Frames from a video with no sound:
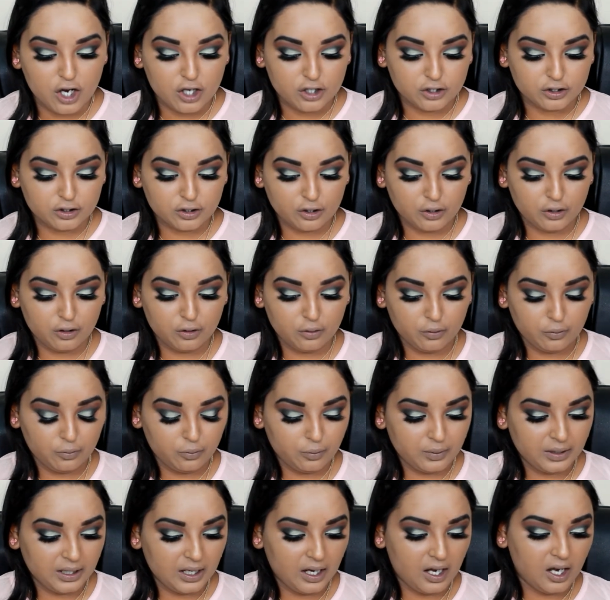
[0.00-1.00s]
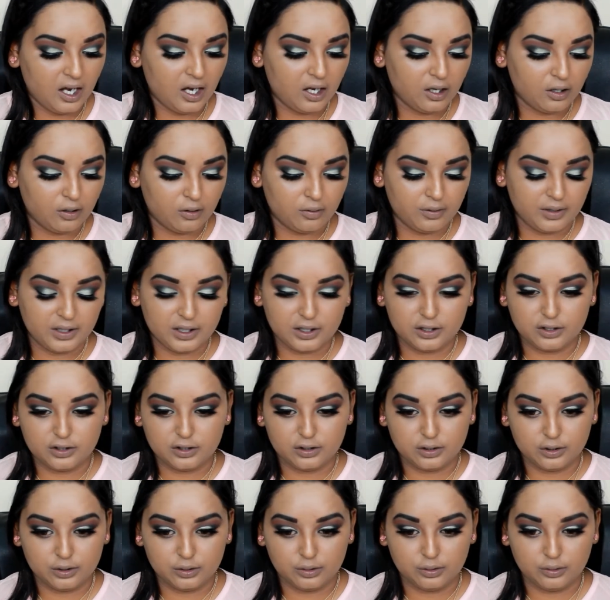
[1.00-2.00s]
So we are going
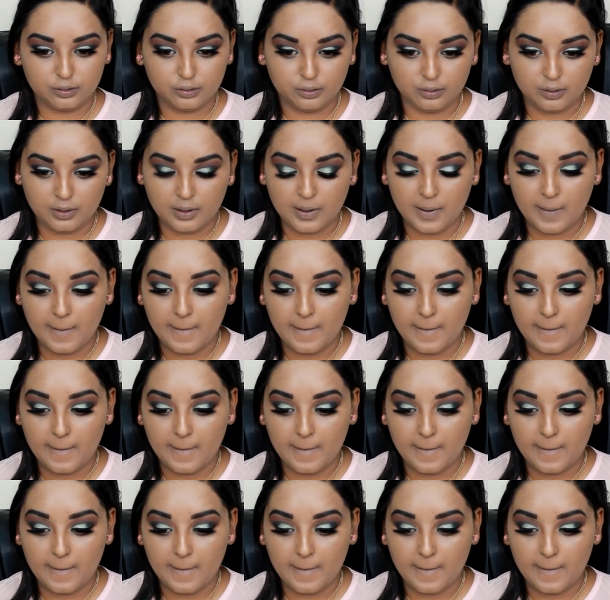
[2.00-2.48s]
to,